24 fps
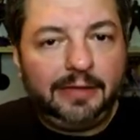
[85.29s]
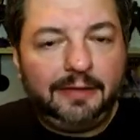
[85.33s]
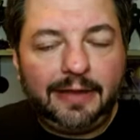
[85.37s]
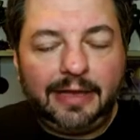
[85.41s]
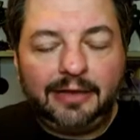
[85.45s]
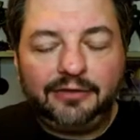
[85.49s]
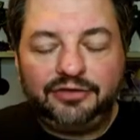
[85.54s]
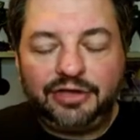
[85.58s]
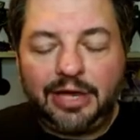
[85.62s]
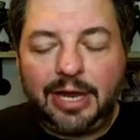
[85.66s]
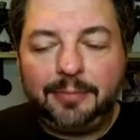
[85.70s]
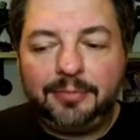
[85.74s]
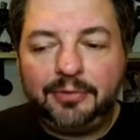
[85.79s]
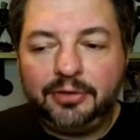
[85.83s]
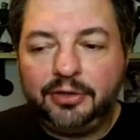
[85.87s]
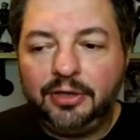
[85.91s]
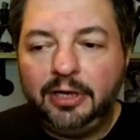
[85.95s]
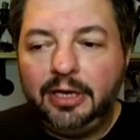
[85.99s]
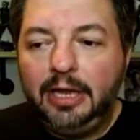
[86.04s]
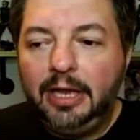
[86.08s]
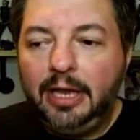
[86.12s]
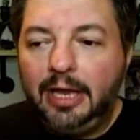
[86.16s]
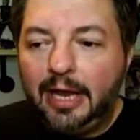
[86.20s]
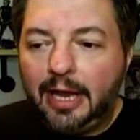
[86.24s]
in that
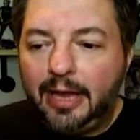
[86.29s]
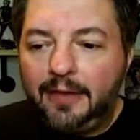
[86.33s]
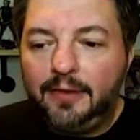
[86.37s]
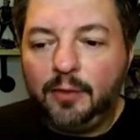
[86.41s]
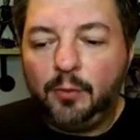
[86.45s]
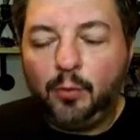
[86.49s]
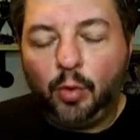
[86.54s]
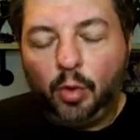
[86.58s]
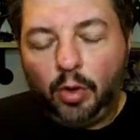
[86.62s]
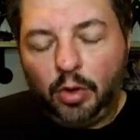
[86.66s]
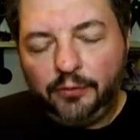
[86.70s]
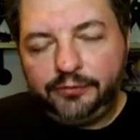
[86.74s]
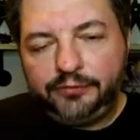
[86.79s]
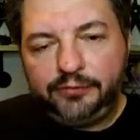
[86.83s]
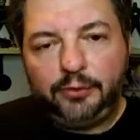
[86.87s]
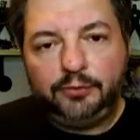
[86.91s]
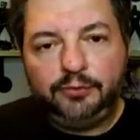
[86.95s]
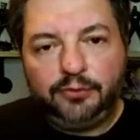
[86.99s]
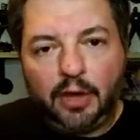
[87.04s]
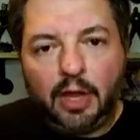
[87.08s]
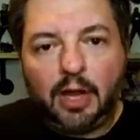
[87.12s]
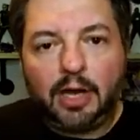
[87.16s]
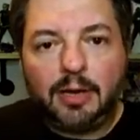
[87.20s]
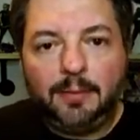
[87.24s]
chapter. And then we'll also
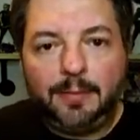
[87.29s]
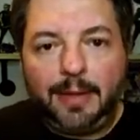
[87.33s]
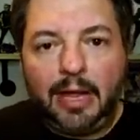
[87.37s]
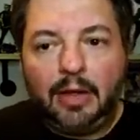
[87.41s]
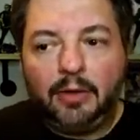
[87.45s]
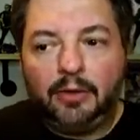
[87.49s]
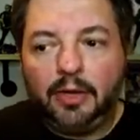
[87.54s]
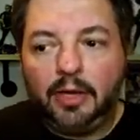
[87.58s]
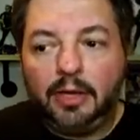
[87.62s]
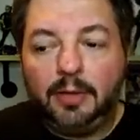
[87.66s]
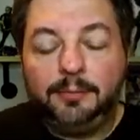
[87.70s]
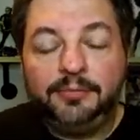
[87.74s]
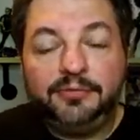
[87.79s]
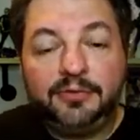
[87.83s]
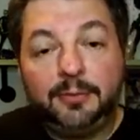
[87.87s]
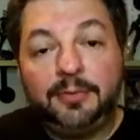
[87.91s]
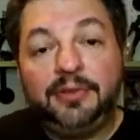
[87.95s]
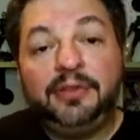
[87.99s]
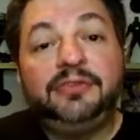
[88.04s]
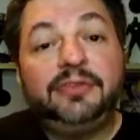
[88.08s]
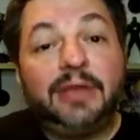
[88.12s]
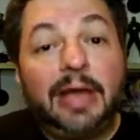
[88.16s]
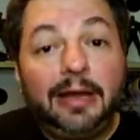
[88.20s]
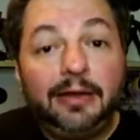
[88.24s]
talk about um, some
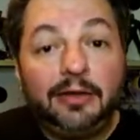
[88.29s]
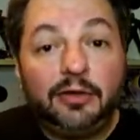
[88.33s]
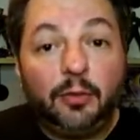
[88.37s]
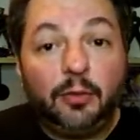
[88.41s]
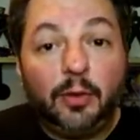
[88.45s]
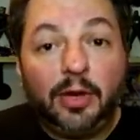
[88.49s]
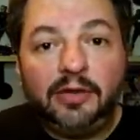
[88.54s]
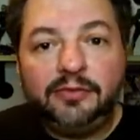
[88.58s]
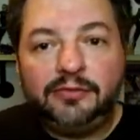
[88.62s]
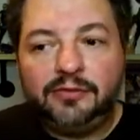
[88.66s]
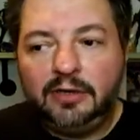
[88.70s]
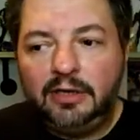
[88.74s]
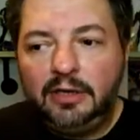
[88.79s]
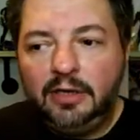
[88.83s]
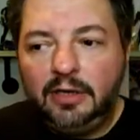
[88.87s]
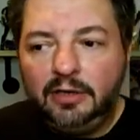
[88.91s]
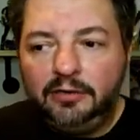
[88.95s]
of the side quests.